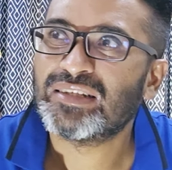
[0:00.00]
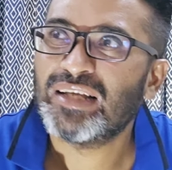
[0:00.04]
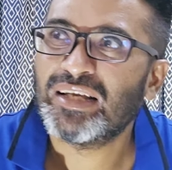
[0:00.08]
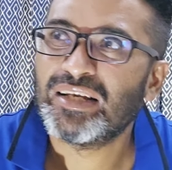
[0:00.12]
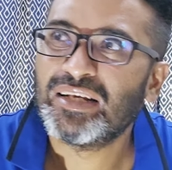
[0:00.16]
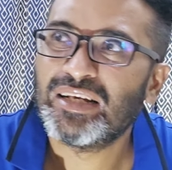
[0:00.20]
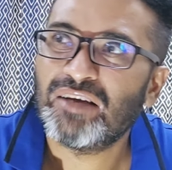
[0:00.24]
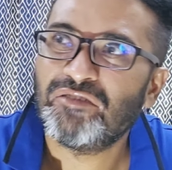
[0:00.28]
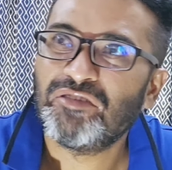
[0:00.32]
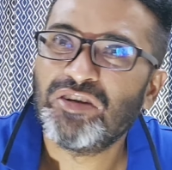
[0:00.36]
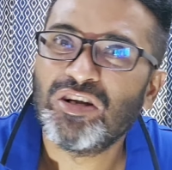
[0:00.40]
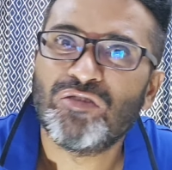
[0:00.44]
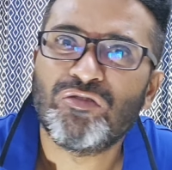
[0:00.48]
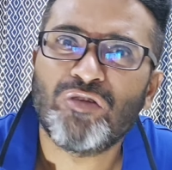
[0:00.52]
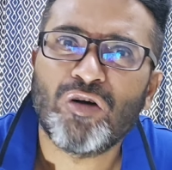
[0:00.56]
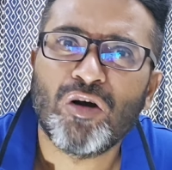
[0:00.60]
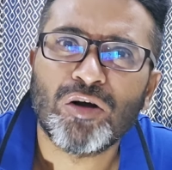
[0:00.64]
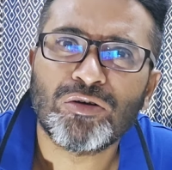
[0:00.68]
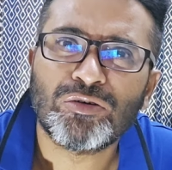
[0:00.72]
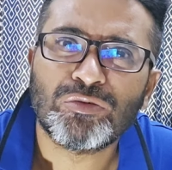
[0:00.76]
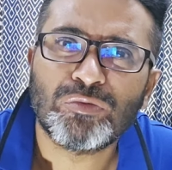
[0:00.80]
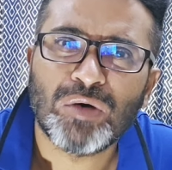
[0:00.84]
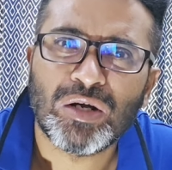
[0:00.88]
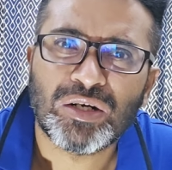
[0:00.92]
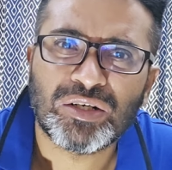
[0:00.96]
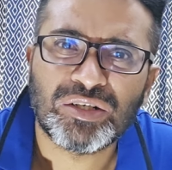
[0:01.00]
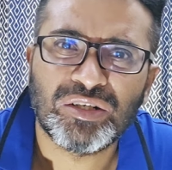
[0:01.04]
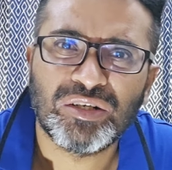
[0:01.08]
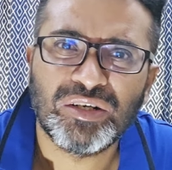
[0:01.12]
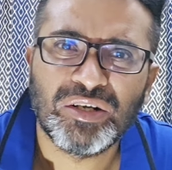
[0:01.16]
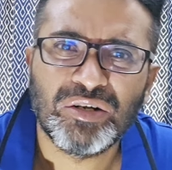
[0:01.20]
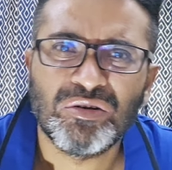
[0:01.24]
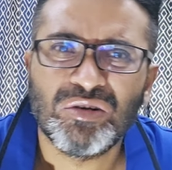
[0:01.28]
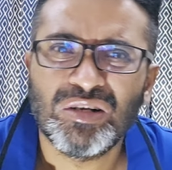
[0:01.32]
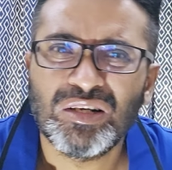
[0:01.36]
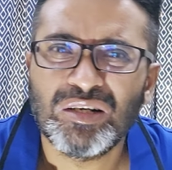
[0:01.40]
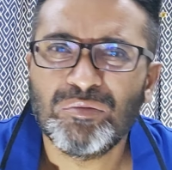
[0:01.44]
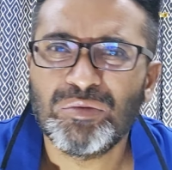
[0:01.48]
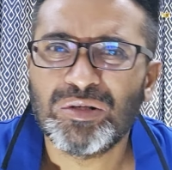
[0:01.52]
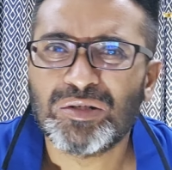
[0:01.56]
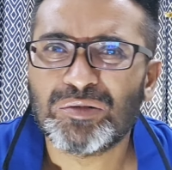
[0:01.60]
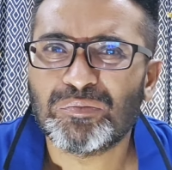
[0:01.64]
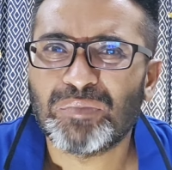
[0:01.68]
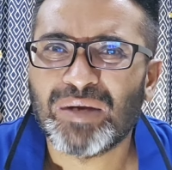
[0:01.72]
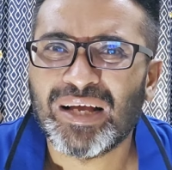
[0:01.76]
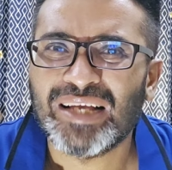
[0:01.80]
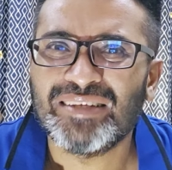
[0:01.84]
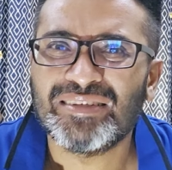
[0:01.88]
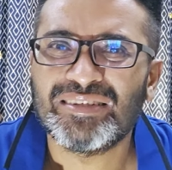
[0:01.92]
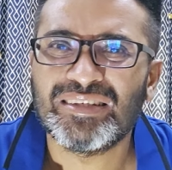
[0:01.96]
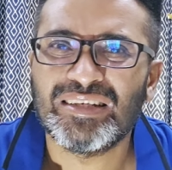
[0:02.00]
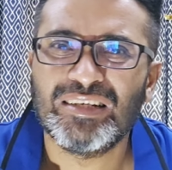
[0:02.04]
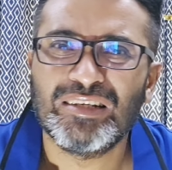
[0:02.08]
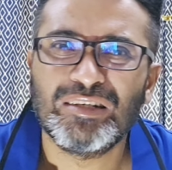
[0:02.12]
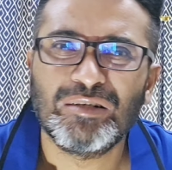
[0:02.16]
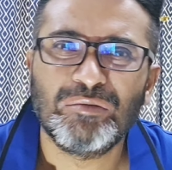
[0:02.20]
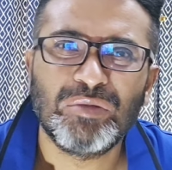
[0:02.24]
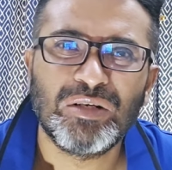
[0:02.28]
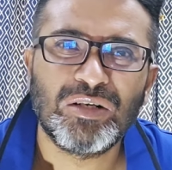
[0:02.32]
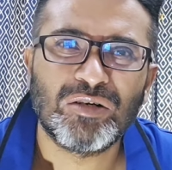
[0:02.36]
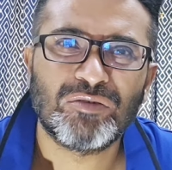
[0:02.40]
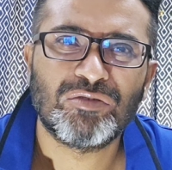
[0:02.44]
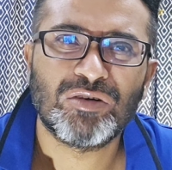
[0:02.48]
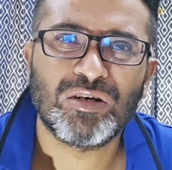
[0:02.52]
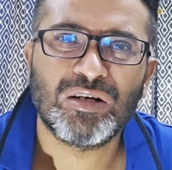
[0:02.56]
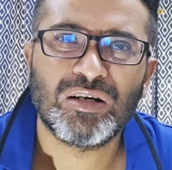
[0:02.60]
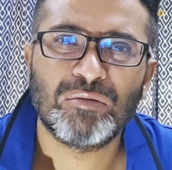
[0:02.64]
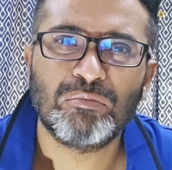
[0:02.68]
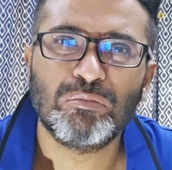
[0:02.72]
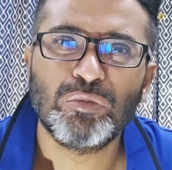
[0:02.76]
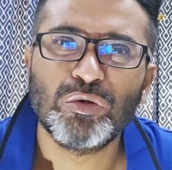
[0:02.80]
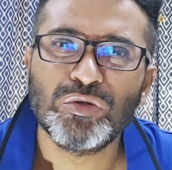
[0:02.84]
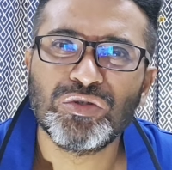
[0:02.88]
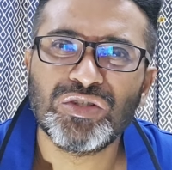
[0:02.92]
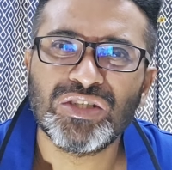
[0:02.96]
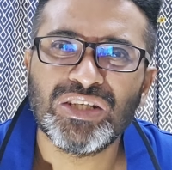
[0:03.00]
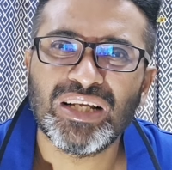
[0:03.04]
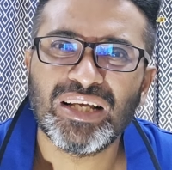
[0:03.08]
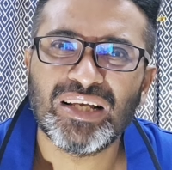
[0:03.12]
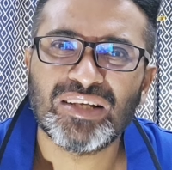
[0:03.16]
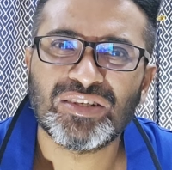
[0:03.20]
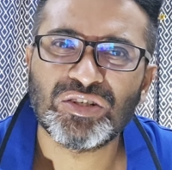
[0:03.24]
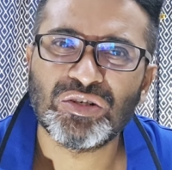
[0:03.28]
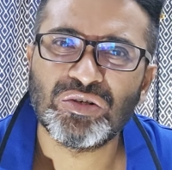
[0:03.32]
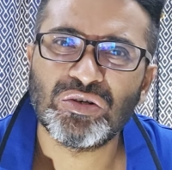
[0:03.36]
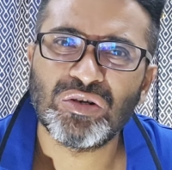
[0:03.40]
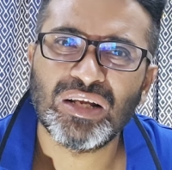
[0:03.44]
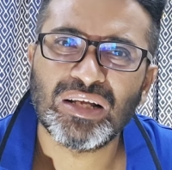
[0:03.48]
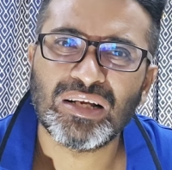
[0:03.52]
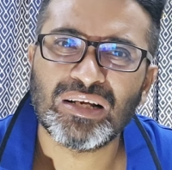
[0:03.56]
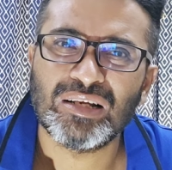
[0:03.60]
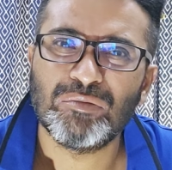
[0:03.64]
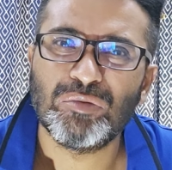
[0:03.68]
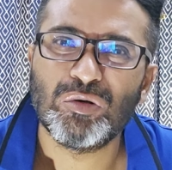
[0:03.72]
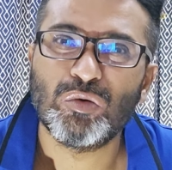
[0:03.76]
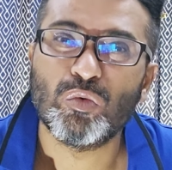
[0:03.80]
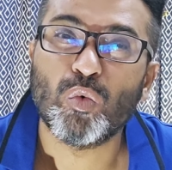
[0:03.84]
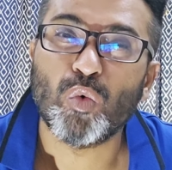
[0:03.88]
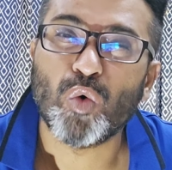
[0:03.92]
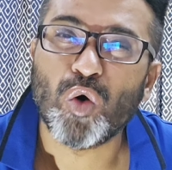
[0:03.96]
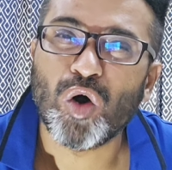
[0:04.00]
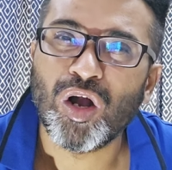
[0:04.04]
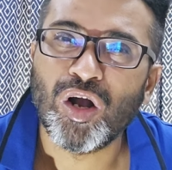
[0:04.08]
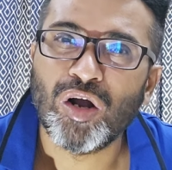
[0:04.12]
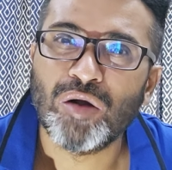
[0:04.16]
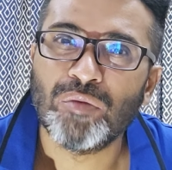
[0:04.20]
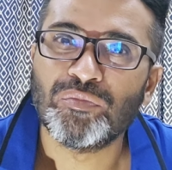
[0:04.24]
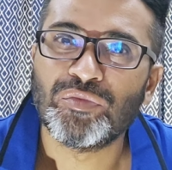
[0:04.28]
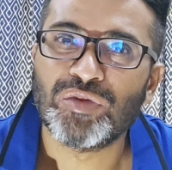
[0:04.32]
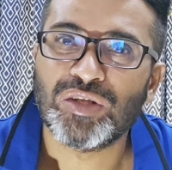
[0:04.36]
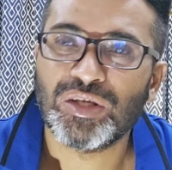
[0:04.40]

like Davidoff hot water, you know, a little bit spicy, a little bit of a booziness, you know, like a little bit warmth,